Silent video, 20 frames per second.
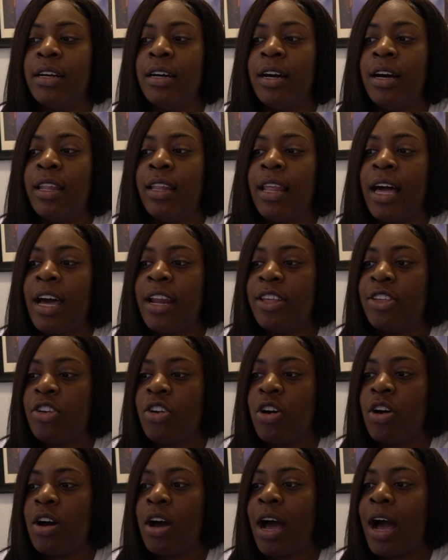a lot of
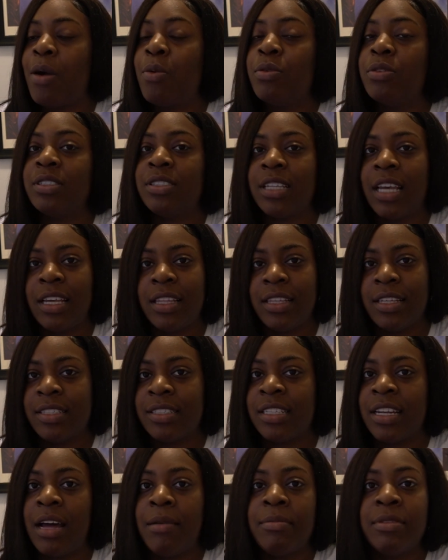y'all, I will say
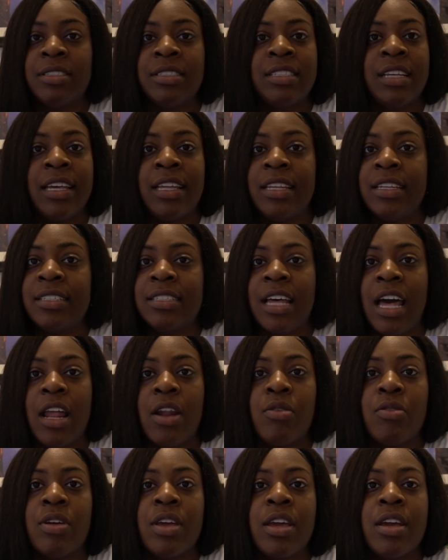this, and I'm going to say this, I
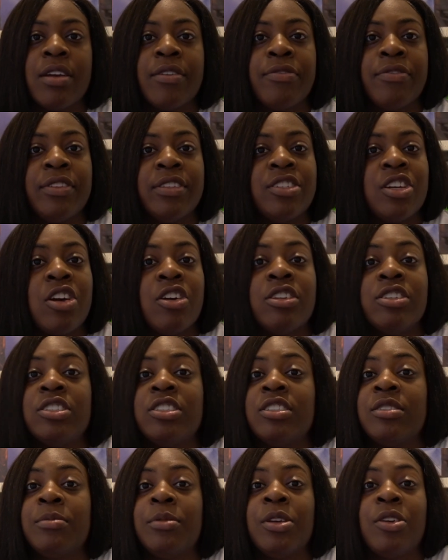don't care if it
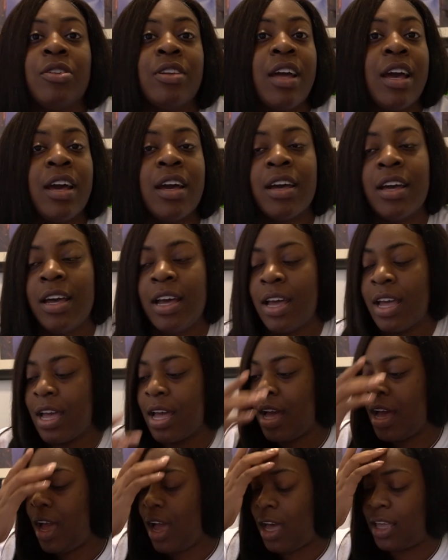tarnishes me or not.
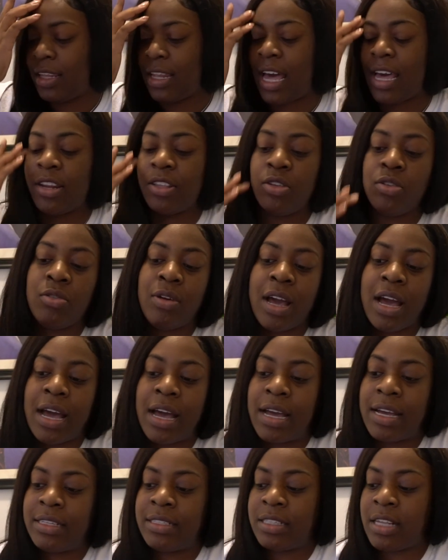A lot of you
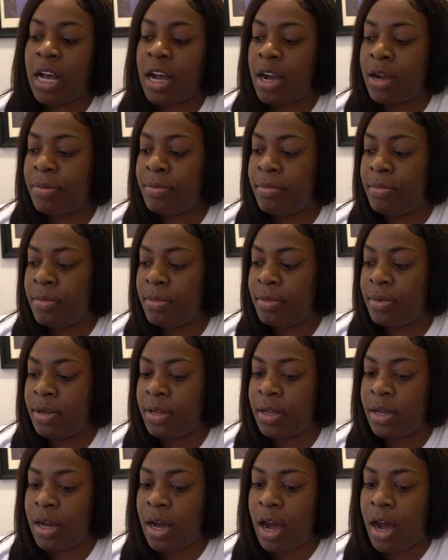guys
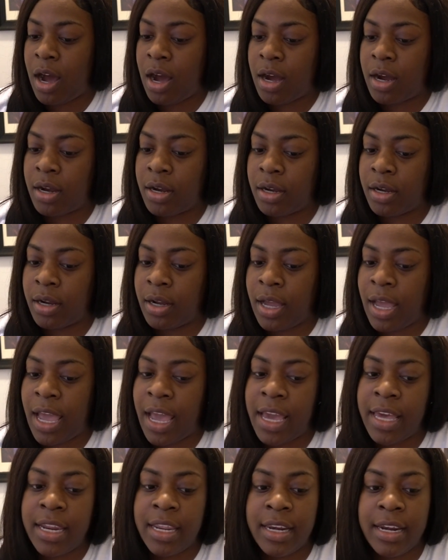are
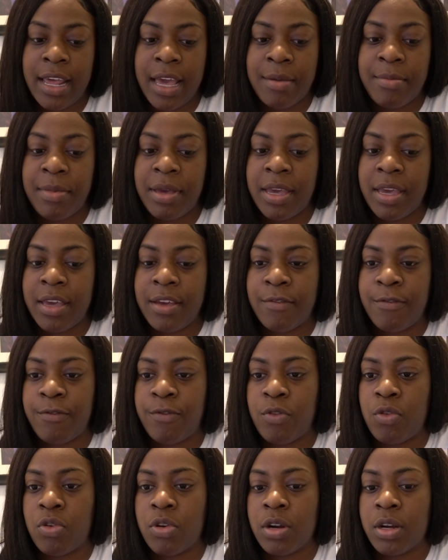hating that man
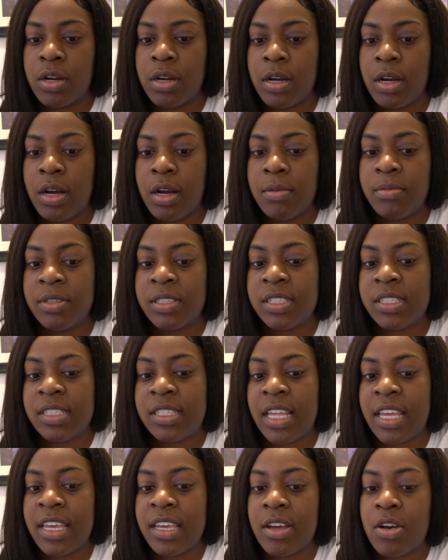for a
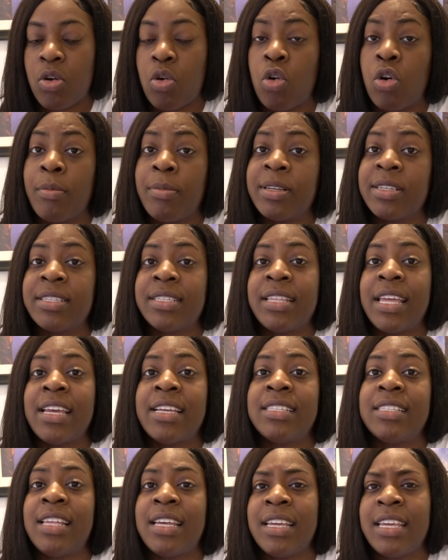mistake or
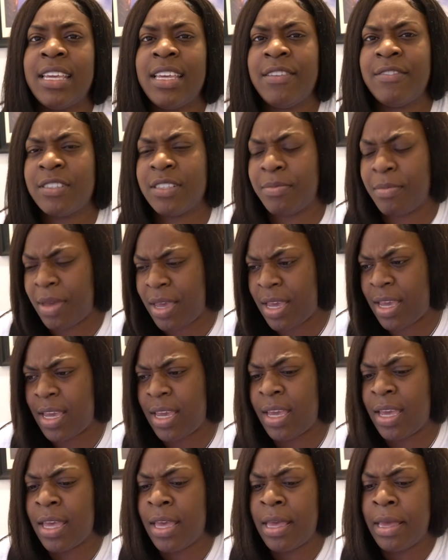mistakes that he's
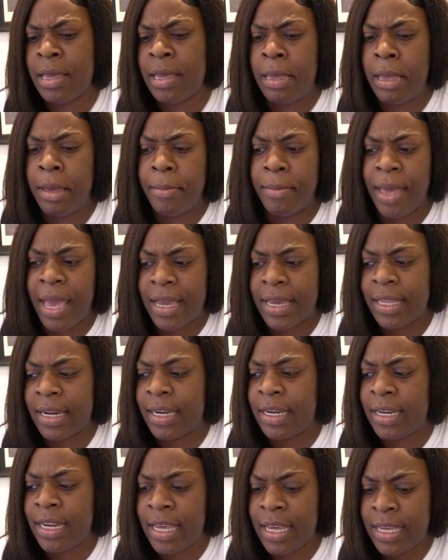made back in
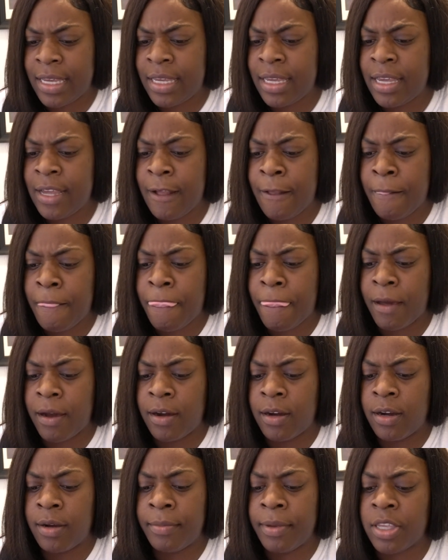the day.
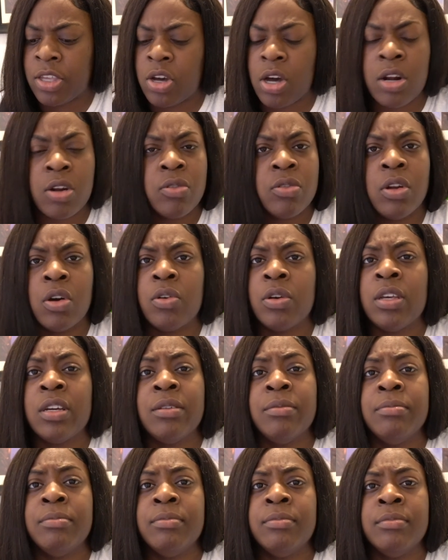And y'all don't know
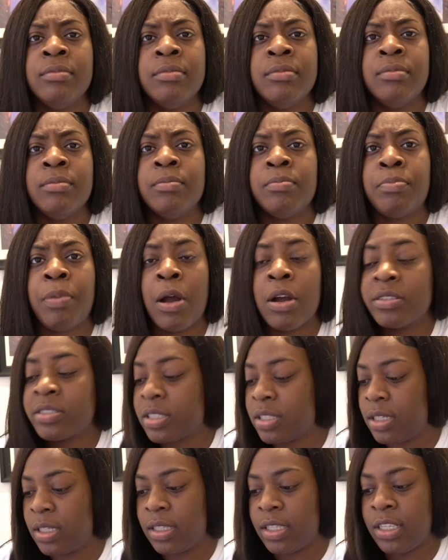him
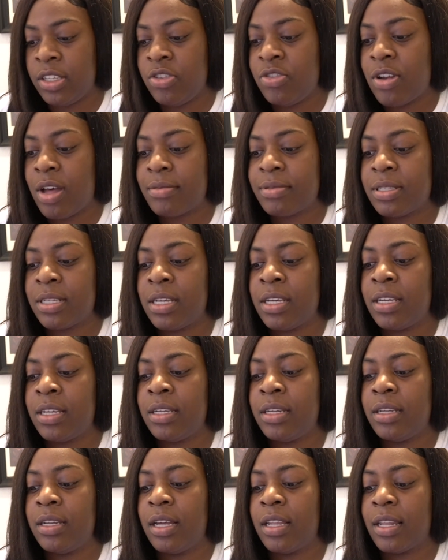personally, you know what I'm
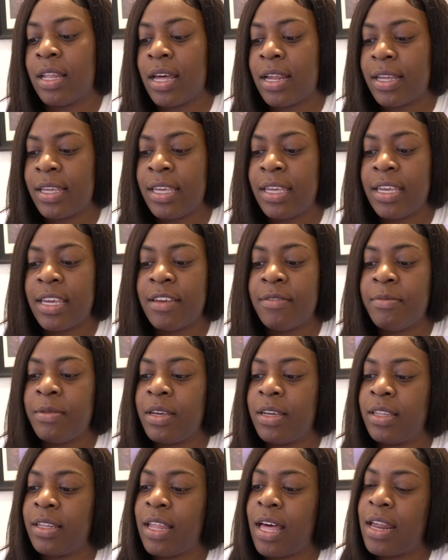saying? A lot, he gave
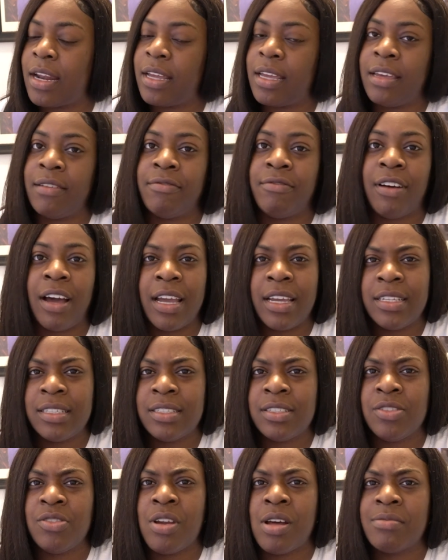me a lot of
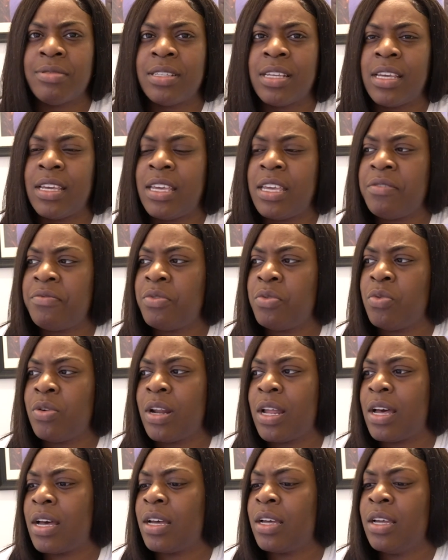advice, you know what I'm saying? Even
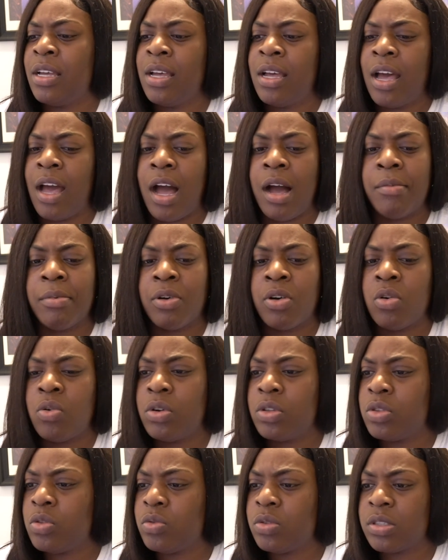when I'm
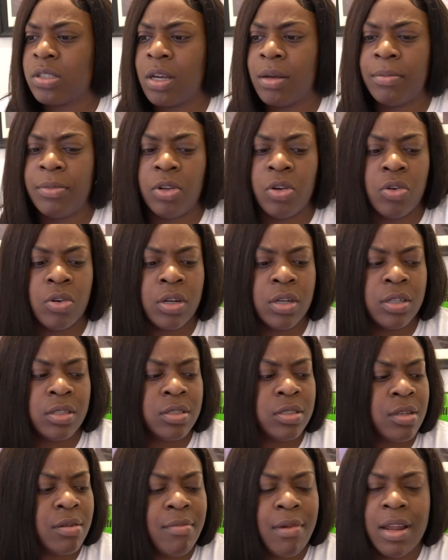going through something or
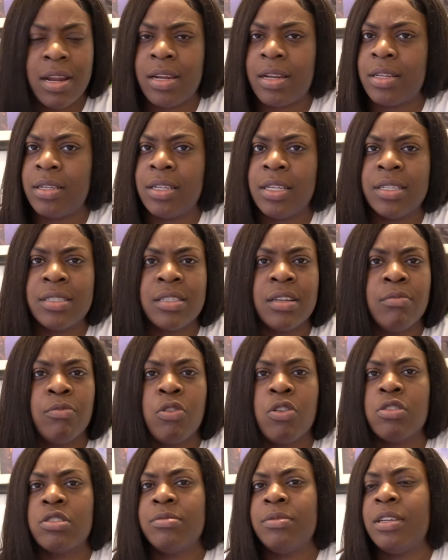somebody done did something
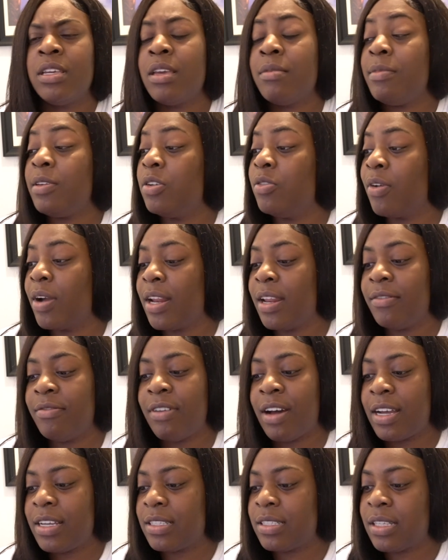wrong to me, he gave me great
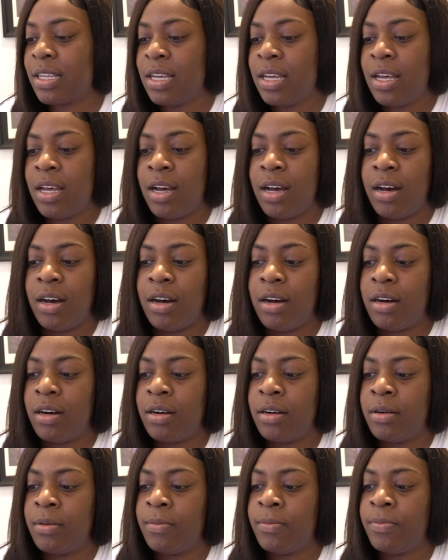advice.
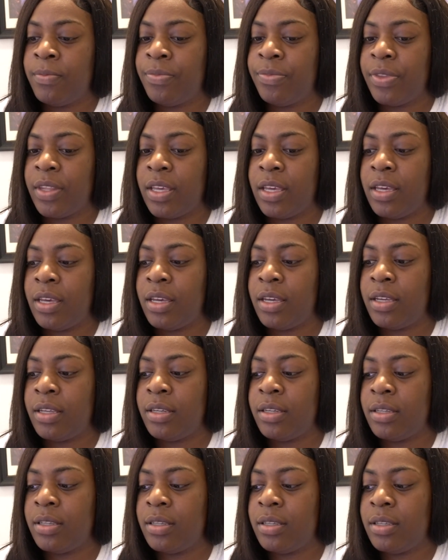And
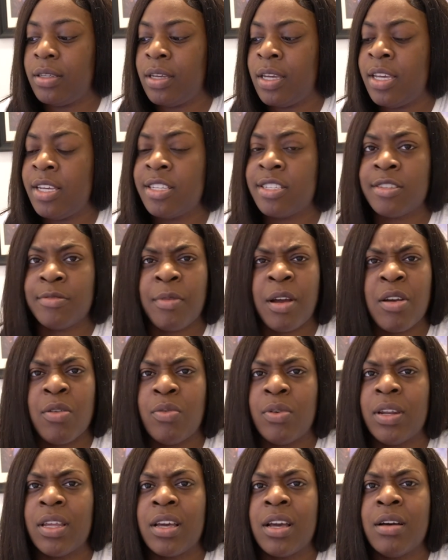he's smart
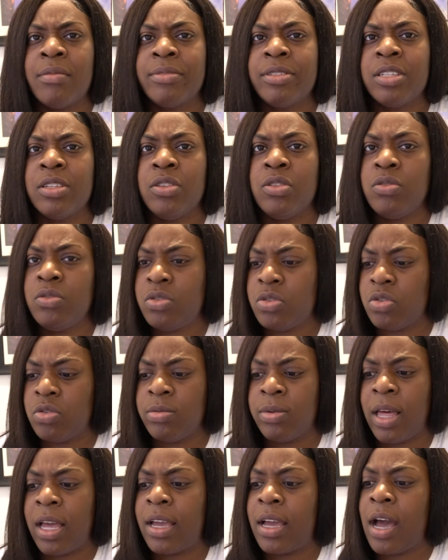when it comes to
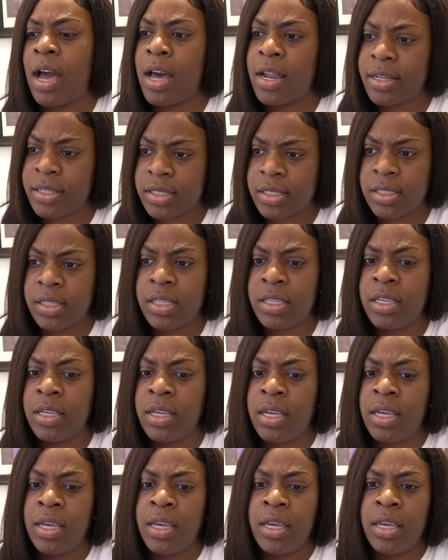YouTube. Like, honestly,
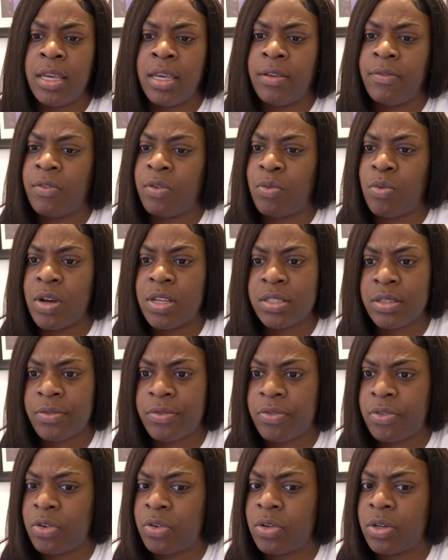if it wasn't
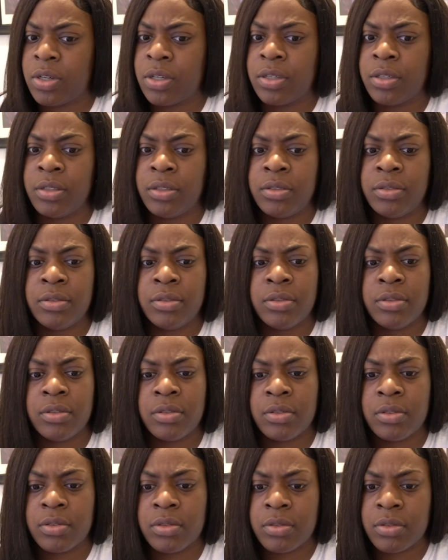for
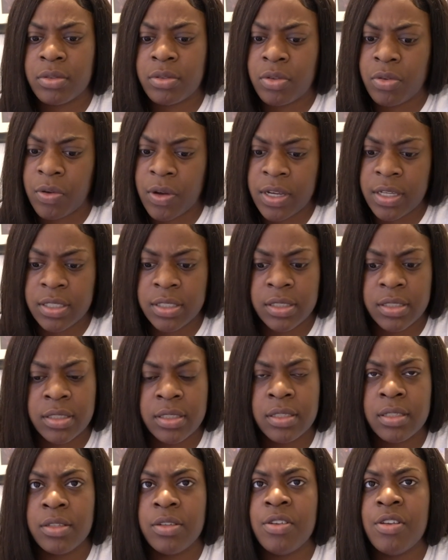
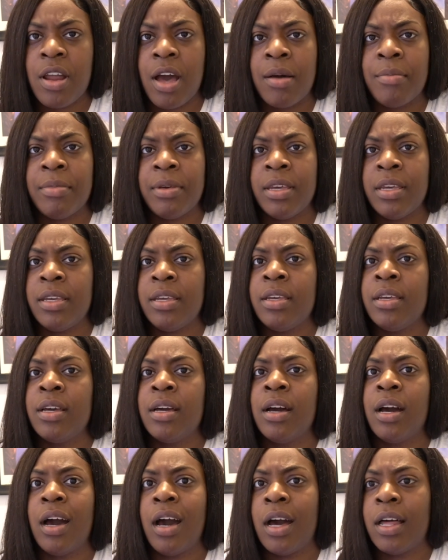Chris, you know what I mean,
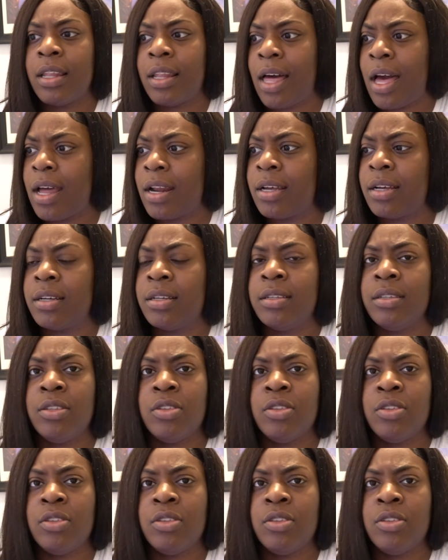a lot of